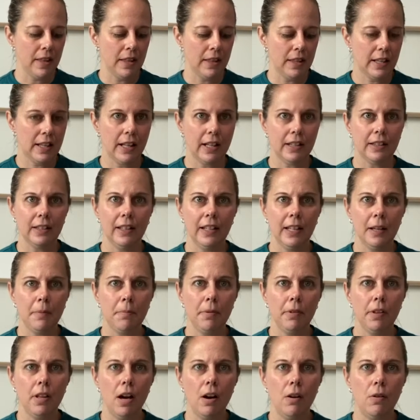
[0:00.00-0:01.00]
click the link
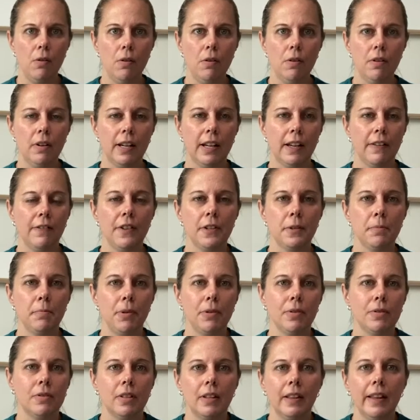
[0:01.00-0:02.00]
below, give this
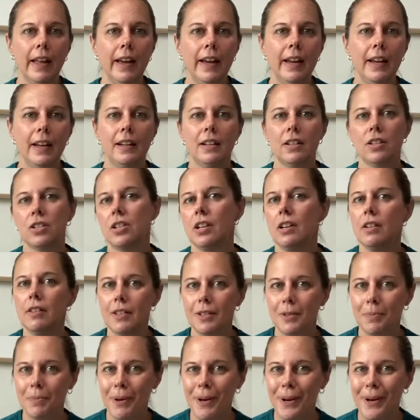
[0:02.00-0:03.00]
post a like, share
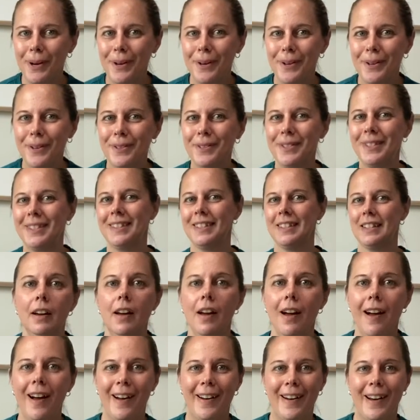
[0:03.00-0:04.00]
this post.
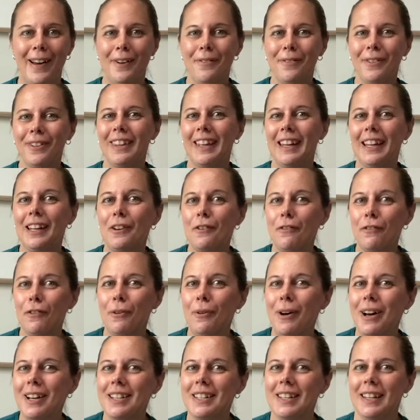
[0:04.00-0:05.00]
All right, well, thank you for
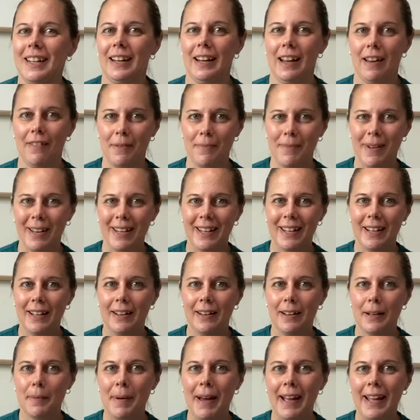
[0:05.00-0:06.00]
watching, everybody.
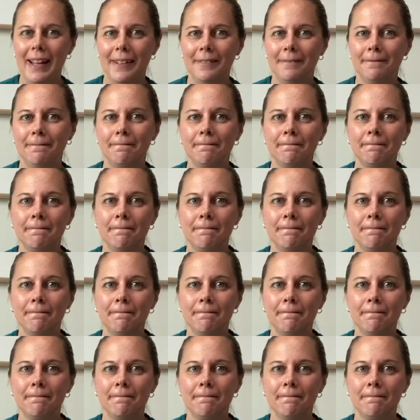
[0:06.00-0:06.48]
Goodbye.